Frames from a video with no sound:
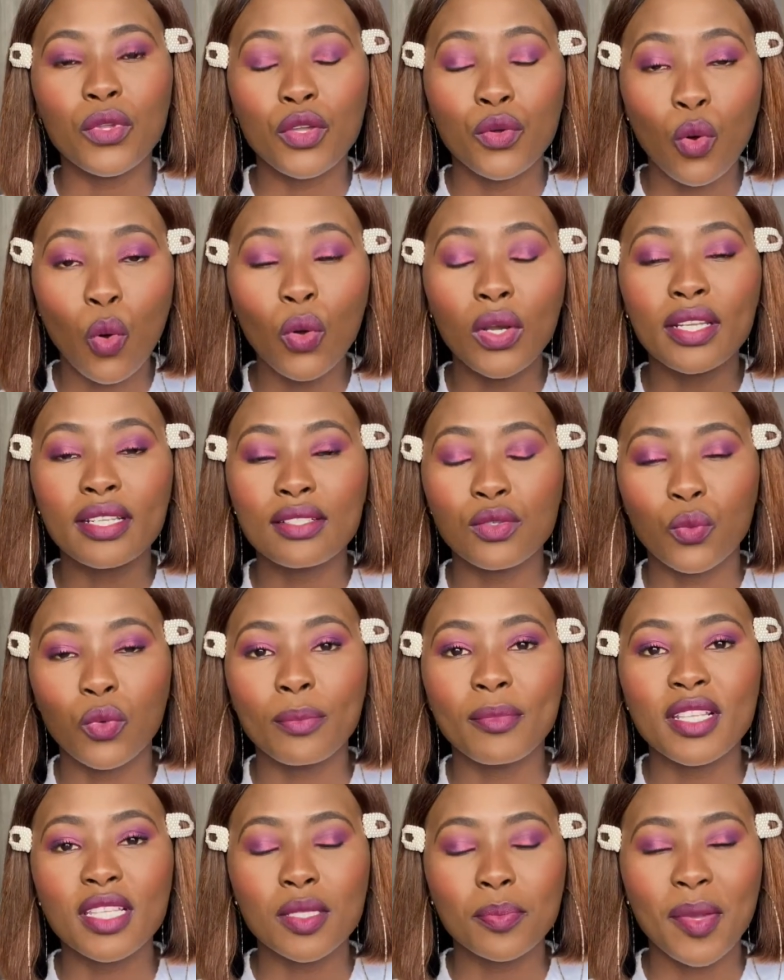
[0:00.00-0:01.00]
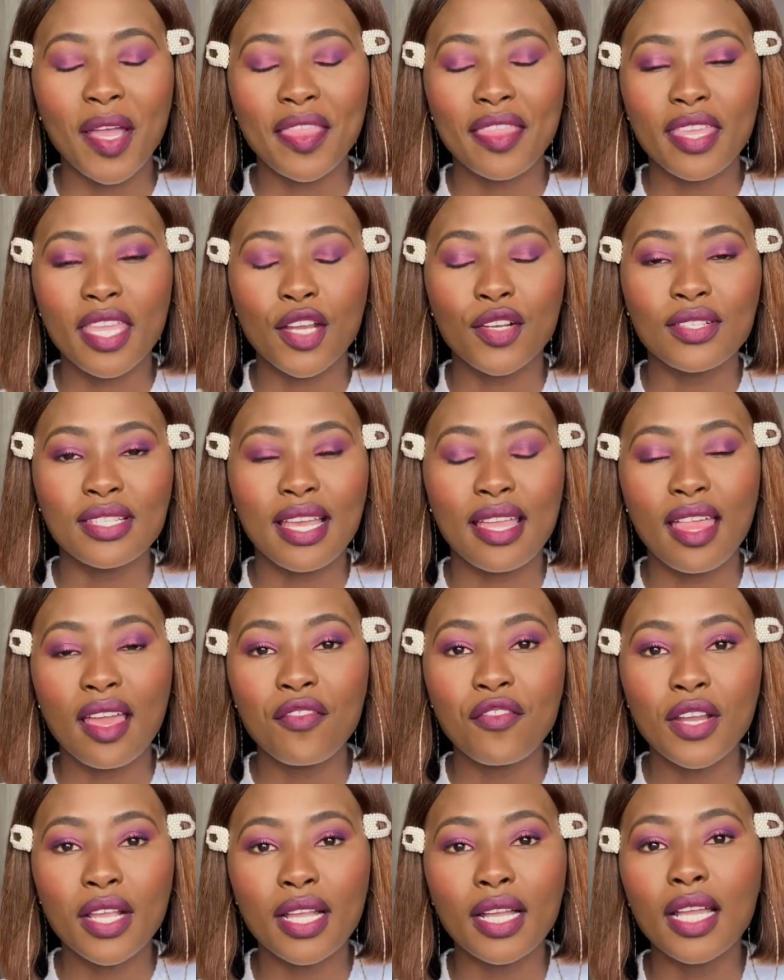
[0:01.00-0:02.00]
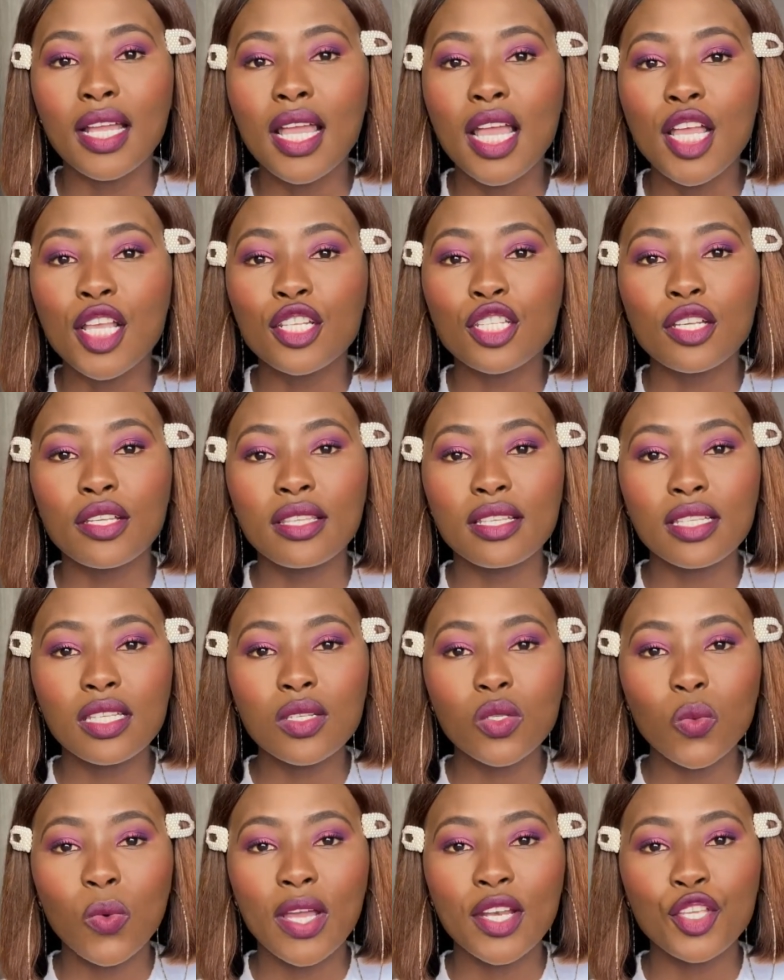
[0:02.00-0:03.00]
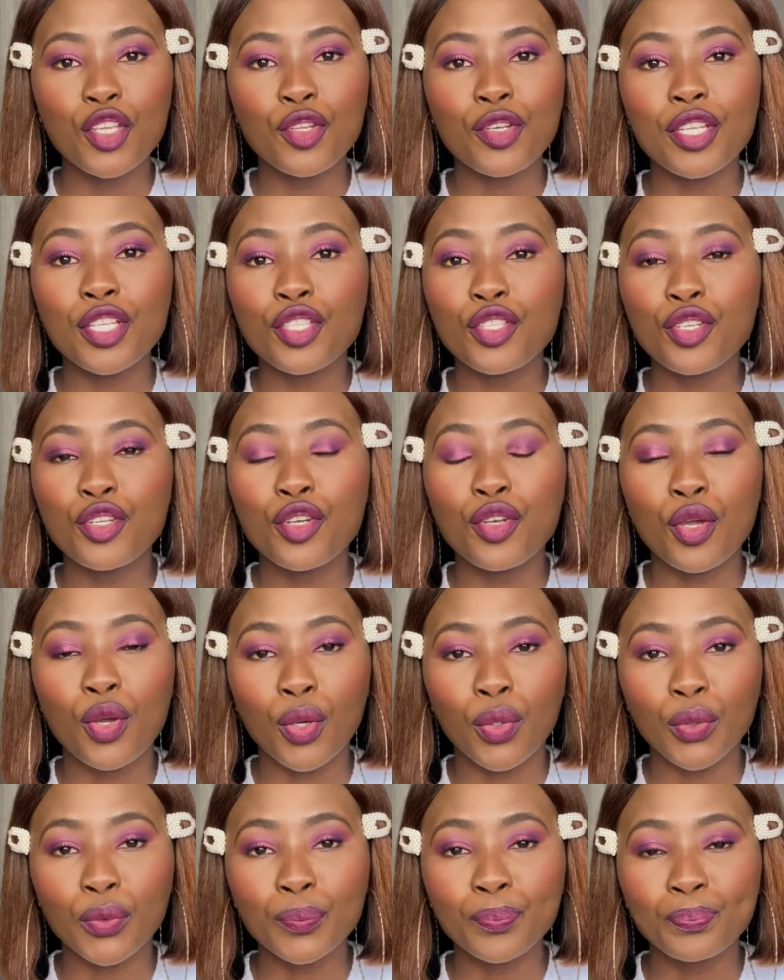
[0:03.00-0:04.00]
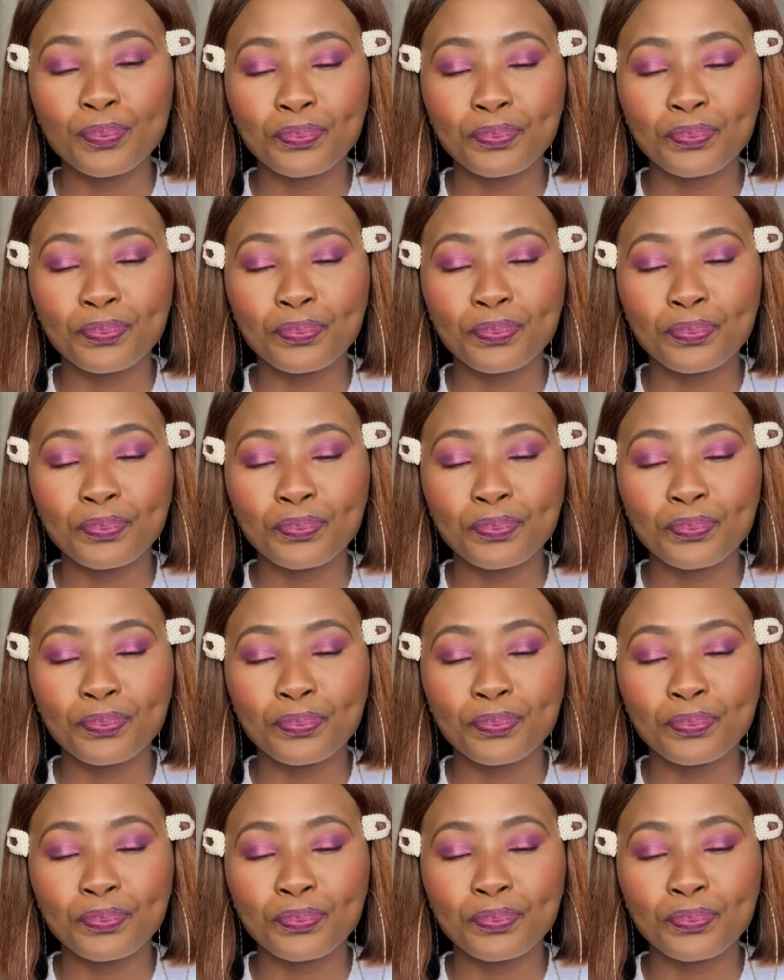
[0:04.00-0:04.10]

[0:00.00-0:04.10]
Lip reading: call it Women's Month here in South Africa. So this is what you need to know.